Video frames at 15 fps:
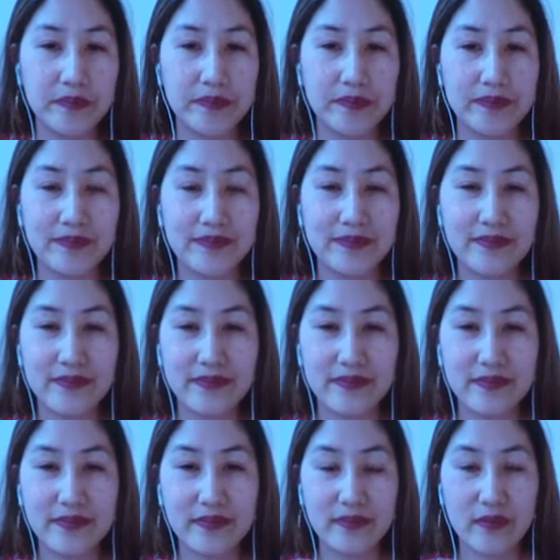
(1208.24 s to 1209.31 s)

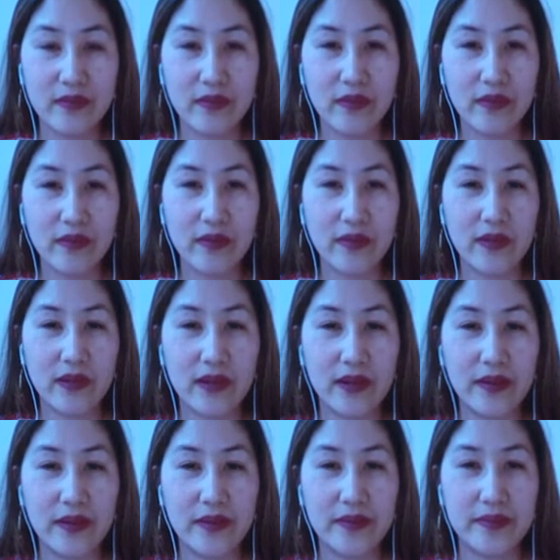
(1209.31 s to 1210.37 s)

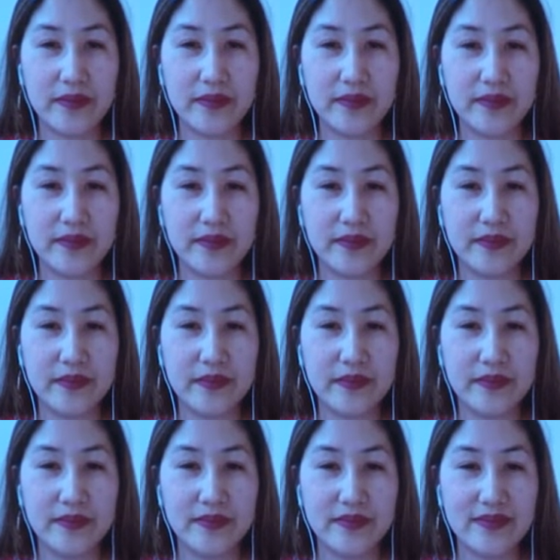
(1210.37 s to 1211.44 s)

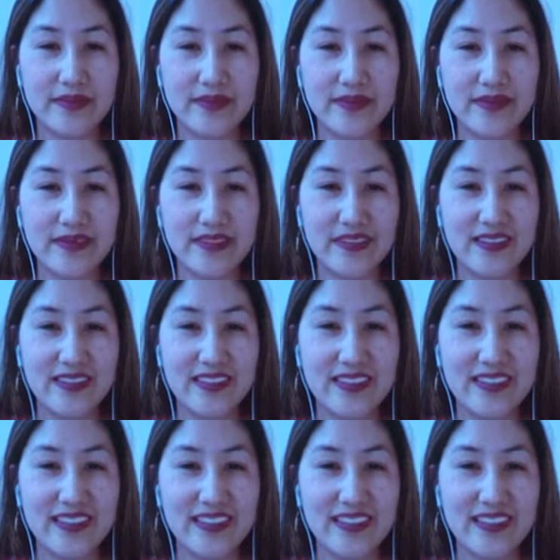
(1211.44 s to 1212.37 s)
[no speech]